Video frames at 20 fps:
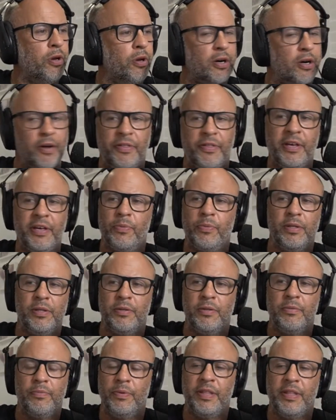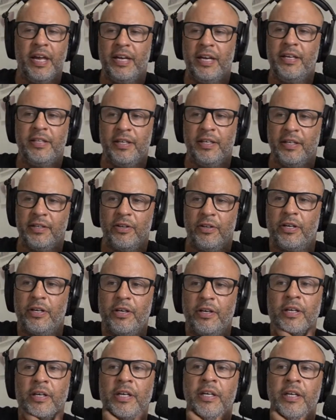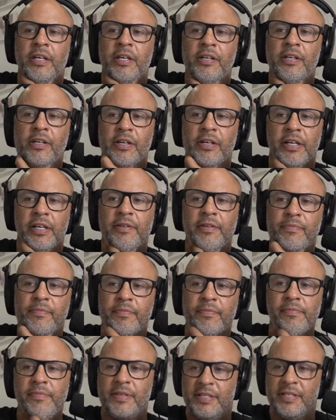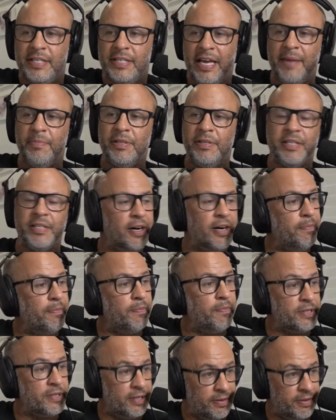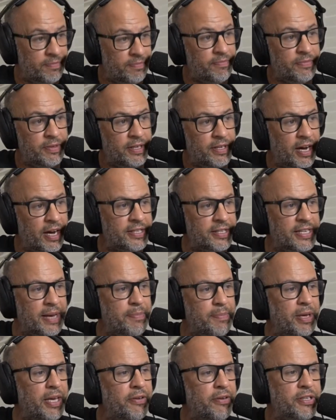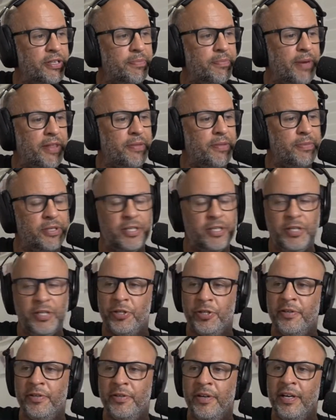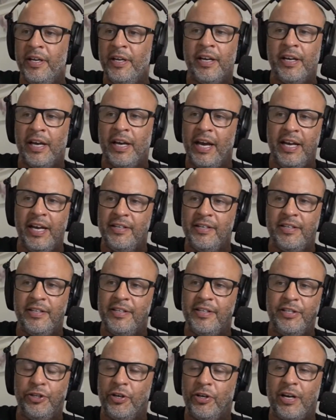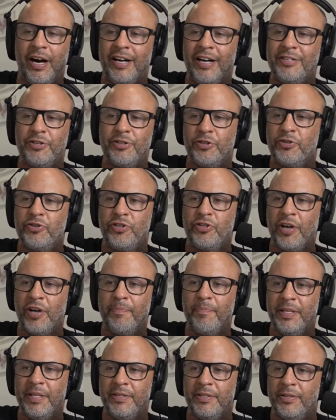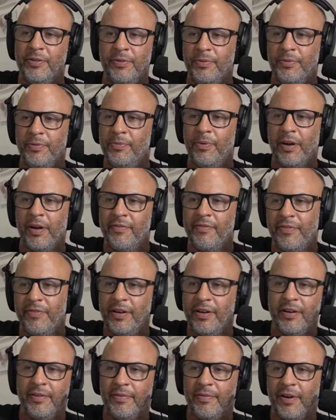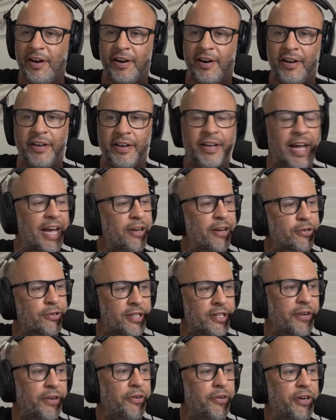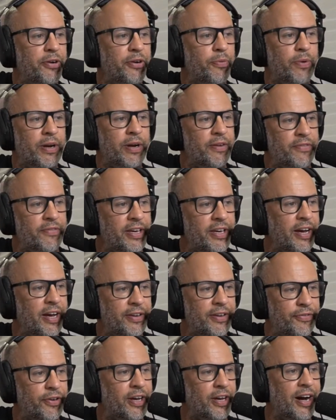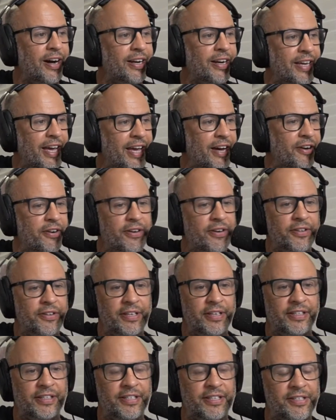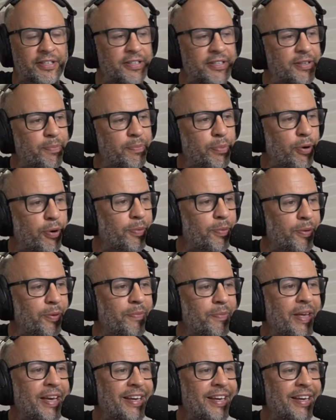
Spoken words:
Like I think with anything, like Sam is young Sammy here is a mathematician. And you can't just jump into whatever, I don't know, chaos theory or whatever. If you can't count, I think this is a problem.